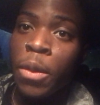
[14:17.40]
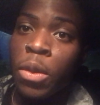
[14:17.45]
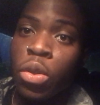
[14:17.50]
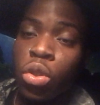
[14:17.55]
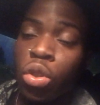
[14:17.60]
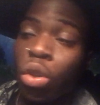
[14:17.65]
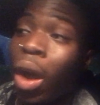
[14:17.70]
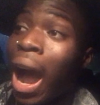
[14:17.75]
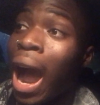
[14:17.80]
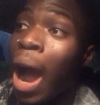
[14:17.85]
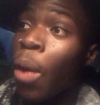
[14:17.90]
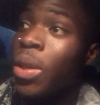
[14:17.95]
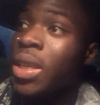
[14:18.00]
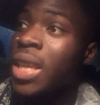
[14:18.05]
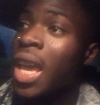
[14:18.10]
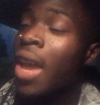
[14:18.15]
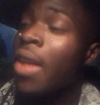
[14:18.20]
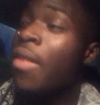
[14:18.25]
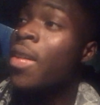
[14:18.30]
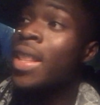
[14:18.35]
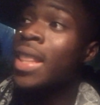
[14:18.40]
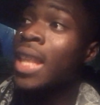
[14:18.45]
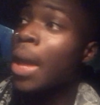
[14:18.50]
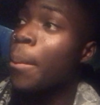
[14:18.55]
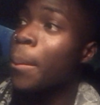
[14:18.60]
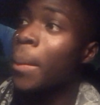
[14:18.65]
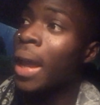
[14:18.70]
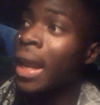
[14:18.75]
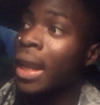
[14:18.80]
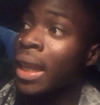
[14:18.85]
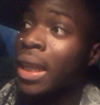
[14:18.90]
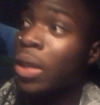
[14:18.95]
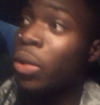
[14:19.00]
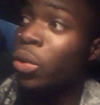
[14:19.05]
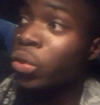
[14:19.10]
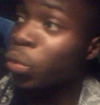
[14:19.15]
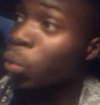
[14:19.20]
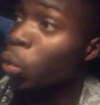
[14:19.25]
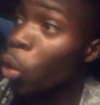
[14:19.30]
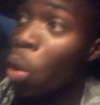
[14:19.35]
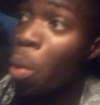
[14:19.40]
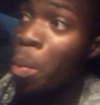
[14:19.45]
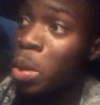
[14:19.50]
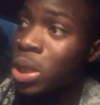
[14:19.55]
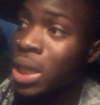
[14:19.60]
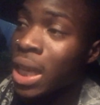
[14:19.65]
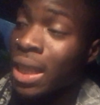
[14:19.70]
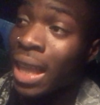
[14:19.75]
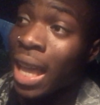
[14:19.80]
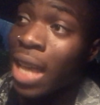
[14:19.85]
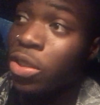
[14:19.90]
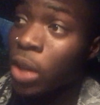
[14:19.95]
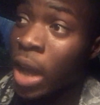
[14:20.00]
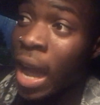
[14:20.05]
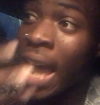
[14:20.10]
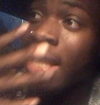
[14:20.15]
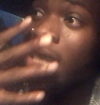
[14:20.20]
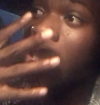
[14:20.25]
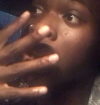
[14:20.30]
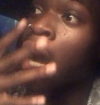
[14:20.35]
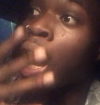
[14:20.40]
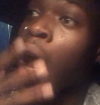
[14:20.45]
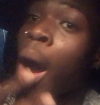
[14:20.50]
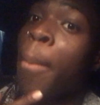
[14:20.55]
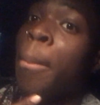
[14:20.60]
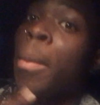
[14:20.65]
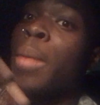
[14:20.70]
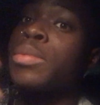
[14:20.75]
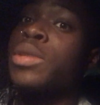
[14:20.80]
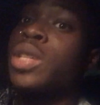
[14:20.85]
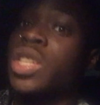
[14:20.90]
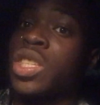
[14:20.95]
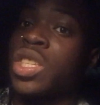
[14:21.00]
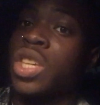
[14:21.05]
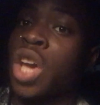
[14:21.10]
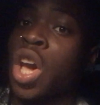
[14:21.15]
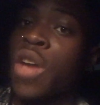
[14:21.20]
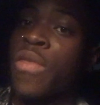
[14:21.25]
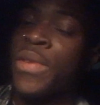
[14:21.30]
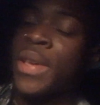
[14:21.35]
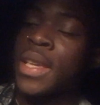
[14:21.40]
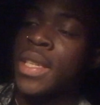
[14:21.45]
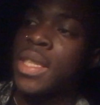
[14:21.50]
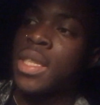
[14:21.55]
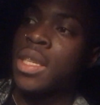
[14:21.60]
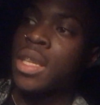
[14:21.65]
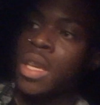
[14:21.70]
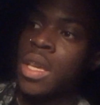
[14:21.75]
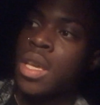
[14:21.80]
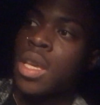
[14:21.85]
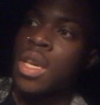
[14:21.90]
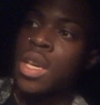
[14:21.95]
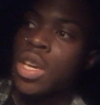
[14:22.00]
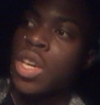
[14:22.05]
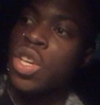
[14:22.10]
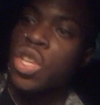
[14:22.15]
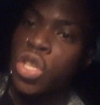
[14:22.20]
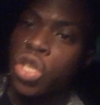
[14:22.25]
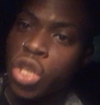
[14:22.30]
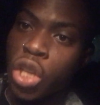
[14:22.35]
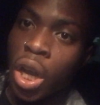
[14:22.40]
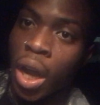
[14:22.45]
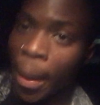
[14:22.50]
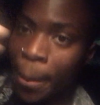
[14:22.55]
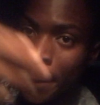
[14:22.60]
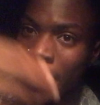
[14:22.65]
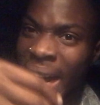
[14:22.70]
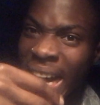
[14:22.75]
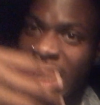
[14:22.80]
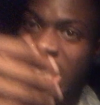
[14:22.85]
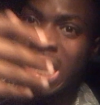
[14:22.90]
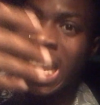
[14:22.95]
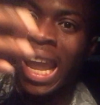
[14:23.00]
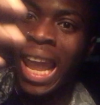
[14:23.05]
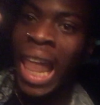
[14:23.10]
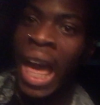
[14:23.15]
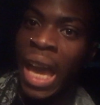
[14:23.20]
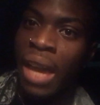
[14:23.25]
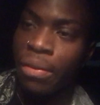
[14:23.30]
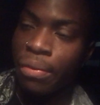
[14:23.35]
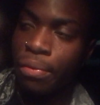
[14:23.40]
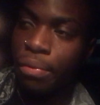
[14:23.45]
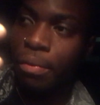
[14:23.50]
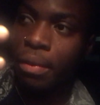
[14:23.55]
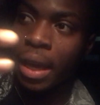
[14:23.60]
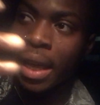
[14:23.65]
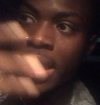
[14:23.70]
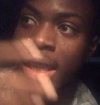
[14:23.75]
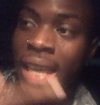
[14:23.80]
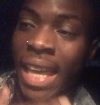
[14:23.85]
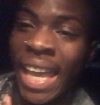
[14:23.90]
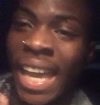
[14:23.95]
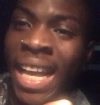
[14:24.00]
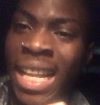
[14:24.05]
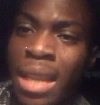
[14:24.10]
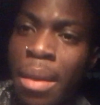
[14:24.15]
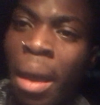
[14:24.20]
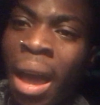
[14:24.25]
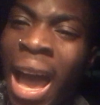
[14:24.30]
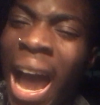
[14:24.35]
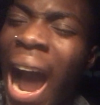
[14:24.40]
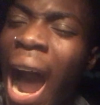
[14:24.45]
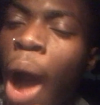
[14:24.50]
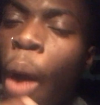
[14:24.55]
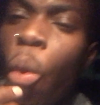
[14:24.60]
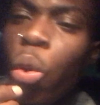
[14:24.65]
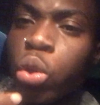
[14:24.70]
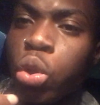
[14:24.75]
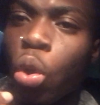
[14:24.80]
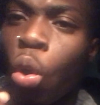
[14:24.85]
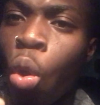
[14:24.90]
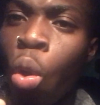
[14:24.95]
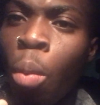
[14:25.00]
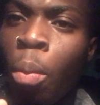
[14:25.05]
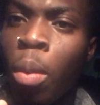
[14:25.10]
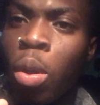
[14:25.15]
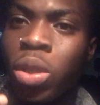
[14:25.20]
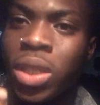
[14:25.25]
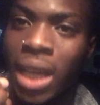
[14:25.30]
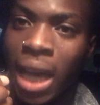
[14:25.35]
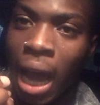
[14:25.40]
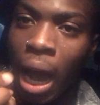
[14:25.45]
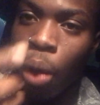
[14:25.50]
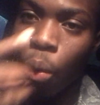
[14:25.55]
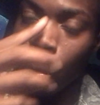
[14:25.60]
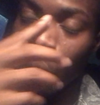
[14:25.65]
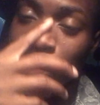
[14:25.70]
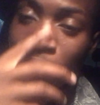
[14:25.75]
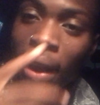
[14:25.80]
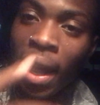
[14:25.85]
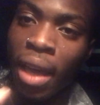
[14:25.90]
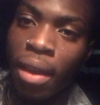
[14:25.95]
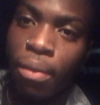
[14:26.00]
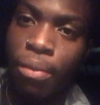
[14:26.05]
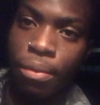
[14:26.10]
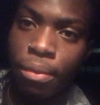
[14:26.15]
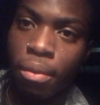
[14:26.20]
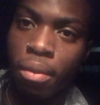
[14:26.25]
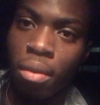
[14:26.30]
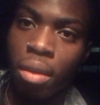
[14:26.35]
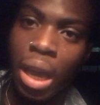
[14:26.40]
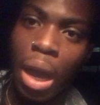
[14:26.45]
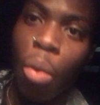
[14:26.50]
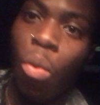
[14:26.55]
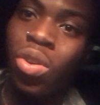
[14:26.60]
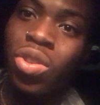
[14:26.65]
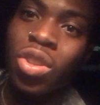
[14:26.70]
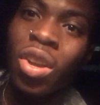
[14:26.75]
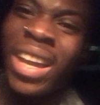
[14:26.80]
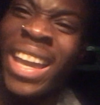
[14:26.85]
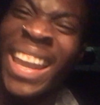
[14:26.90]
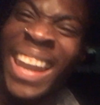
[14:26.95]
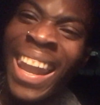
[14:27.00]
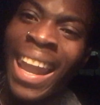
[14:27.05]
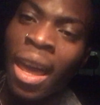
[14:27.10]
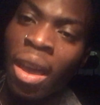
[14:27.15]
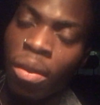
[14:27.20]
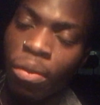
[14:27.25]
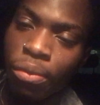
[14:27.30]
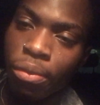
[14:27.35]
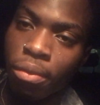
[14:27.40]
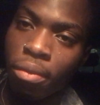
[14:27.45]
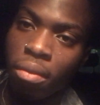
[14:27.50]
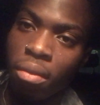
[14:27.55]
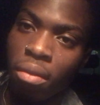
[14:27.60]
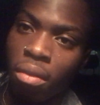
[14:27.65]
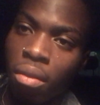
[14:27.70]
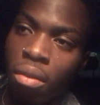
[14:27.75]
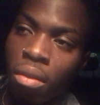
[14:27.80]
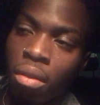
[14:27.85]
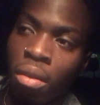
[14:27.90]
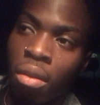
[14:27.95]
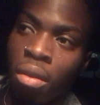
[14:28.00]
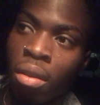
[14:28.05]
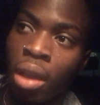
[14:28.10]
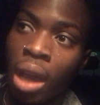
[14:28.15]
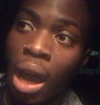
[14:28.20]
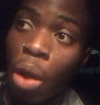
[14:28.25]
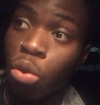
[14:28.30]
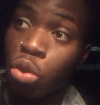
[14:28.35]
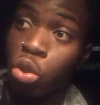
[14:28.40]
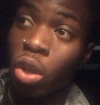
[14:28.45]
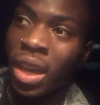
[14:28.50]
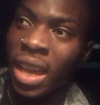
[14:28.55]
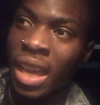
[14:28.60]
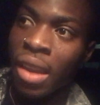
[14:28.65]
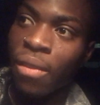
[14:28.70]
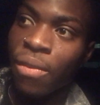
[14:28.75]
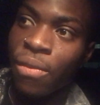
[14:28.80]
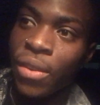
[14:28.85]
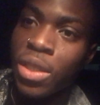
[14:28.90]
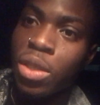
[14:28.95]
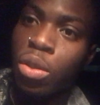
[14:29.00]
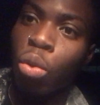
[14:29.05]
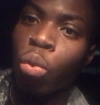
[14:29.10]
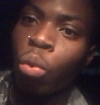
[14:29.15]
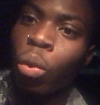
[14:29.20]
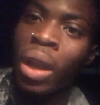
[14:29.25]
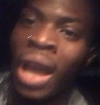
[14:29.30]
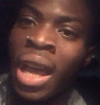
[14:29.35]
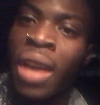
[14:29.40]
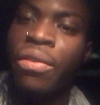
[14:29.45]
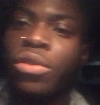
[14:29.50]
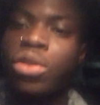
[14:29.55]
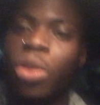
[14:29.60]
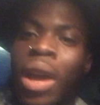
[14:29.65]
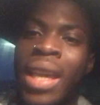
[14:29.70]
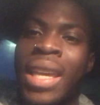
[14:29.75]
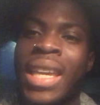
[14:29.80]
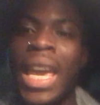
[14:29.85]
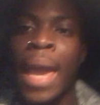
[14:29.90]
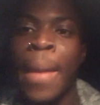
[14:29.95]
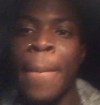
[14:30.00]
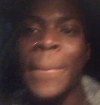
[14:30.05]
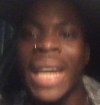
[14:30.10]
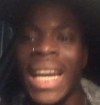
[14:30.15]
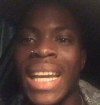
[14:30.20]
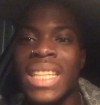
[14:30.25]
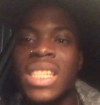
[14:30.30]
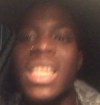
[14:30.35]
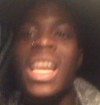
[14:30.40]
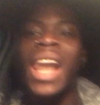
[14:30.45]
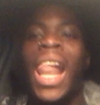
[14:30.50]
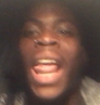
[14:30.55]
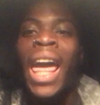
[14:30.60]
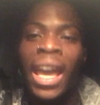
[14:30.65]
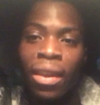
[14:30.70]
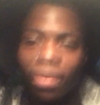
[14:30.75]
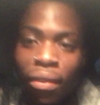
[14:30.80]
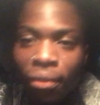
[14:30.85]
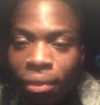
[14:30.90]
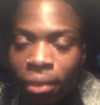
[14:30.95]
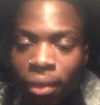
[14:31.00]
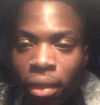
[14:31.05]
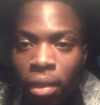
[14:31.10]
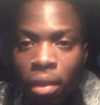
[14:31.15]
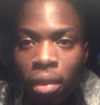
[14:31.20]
So I was hearing them and it was almost like that. So I had to come up to surface to come back to life and hear that. I was almost out of life. I was not in life. I was not in physical life, so I came back to life.